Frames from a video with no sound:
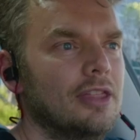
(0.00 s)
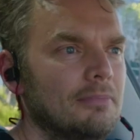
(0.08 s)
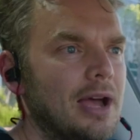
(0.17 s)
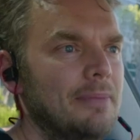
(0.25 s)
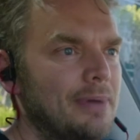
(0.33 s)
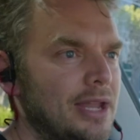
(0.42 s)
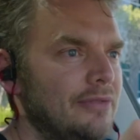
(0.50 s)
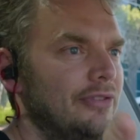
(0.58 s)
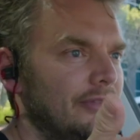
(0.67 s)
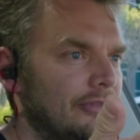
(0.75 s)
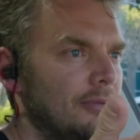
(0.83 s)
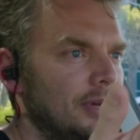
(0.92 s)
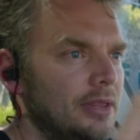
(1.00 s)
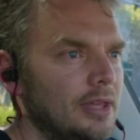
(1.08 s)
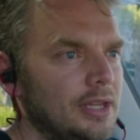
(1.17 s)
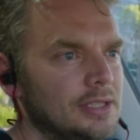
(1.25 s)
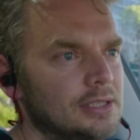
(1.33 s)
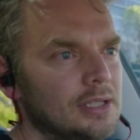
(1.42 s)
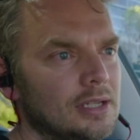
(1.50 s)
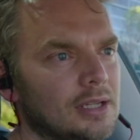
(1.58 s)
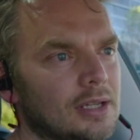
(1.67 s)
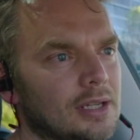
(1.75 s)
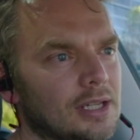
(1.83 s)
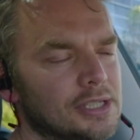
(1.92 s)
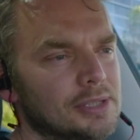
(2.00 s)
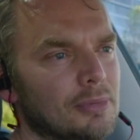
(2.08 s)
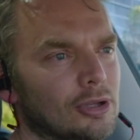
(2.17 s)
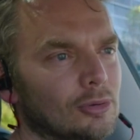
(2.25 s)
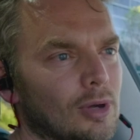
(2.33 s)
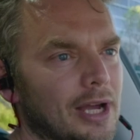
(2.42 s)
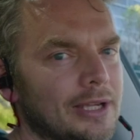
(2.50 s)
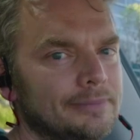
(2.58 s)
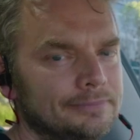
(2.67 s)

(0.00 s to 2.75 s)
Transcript: that might benefit from it, then it's the Model Y.